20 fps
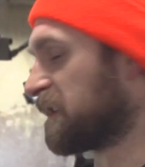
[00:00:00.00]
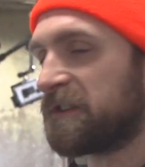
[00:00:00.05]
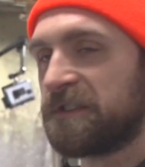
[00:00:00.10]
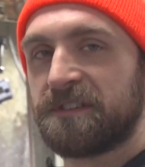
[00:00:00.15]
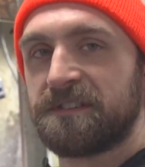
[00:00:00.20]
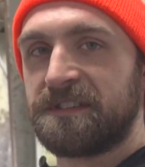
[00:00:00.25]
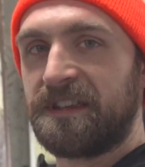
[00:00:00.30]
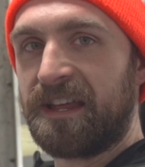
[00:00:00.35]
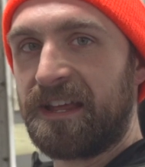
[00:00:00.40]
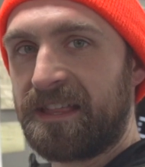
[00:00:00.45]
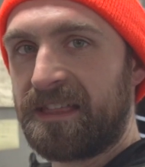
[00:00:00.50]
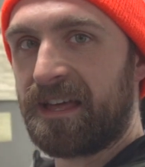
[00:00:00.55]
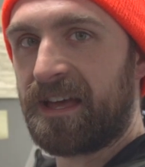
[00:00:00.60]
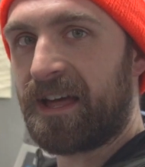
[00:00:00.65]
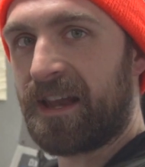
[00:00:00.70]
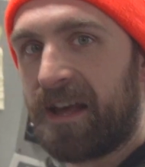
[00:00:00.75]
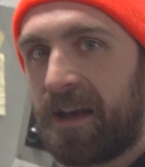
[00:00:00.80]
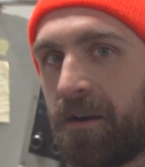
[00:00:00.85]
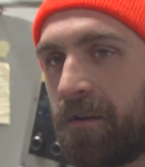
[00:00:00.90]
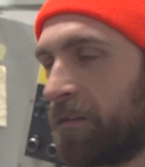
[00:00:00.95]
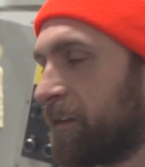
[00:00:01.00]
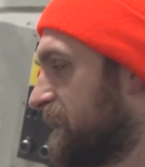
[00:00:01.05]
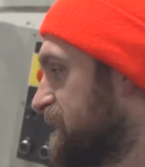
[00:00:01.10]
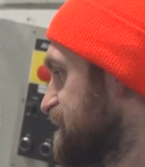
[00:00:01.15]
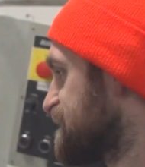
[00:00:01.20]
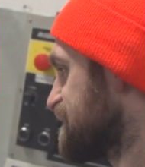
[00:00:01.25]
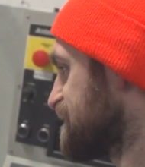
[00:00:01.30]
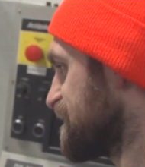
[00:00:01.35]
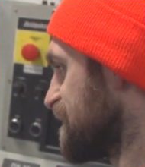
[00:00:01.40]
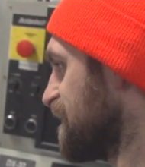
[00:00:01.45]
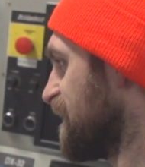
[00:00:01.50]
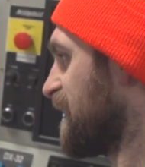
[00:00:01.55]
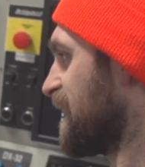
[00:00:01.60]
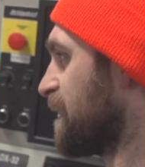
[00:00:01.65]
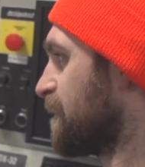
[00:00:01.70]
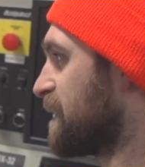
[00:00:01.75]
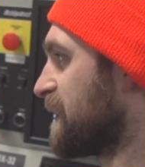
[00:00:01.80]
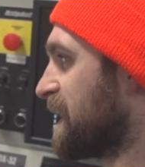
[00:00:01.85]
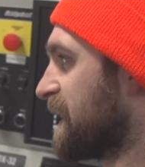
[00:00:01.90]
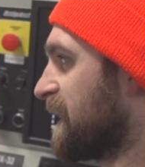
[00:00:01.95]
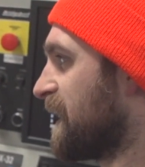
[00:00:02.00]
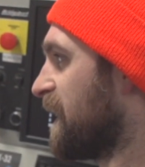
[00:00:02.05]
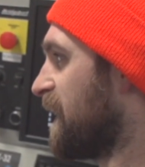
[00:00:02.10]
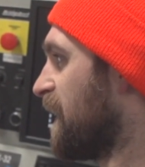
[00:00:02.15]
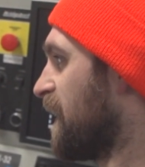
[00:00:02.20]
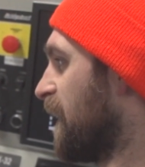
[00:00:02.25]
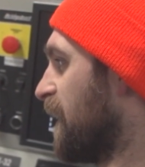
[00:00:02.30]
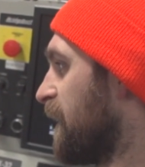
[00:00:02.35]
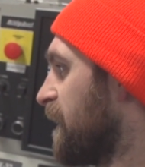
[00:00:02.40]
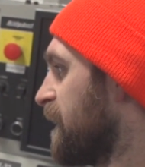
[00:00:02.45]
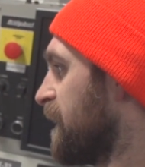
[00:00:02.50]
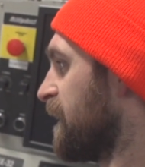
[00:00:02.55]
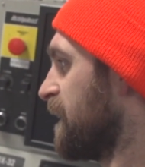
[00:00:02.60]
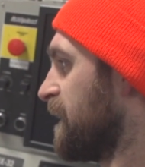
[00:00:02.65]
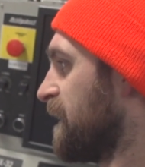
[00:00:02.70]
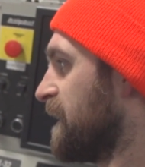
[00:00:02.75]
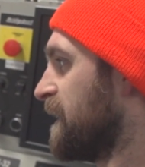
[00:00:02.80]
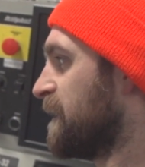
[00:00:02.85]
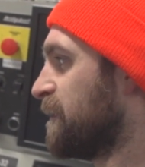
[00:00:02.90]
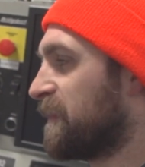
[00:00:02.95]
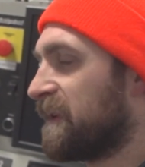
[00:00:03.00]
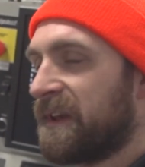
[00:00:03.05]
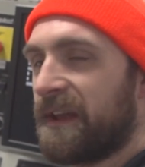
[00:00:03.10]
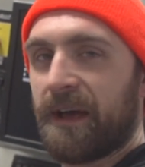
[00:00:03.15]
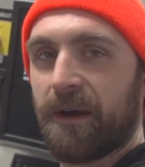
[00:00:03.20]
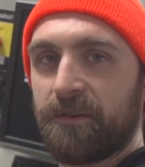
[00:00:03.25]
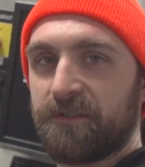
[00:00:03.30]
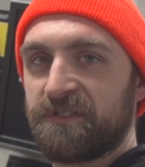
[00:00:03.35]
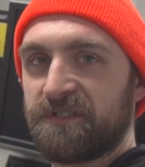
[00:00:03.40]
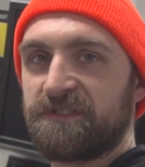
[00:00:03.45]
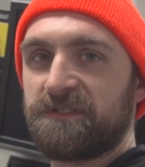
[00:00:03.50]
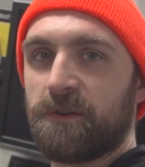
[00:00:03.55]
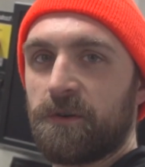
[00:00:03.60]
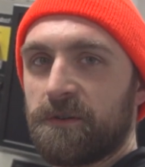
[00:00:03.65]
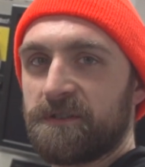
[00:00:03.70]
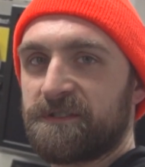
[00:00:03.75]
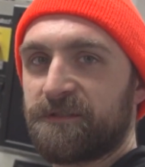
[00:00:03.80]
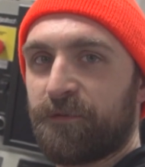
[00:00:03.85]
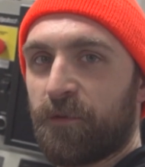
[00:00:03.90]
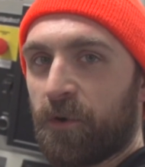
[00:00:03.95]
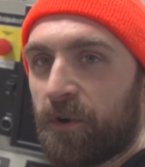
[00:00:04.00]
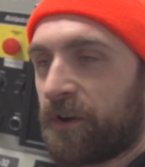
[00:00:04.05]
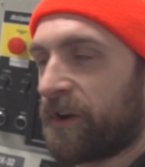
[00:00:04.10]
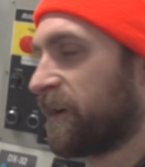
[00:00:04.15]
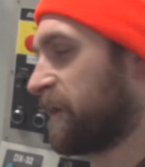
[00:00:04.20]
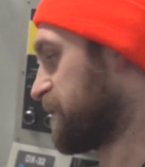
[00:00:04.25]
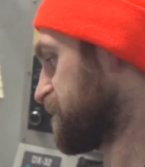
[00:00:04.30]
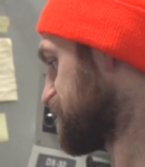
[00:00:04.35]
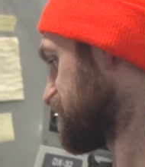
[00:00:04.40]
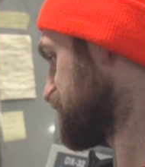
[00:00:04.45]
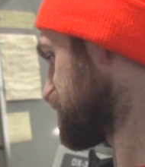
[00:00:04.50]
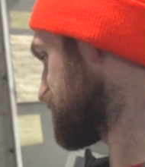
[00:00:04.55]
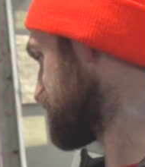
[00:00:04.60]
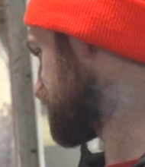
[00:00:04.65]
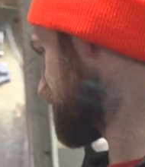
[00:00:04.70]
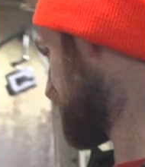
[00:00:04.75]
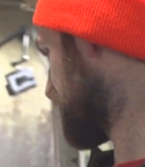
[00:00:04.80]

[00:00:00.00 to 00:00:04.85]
can just take that out, and that's still on a big card, but now it just holds four coasters. So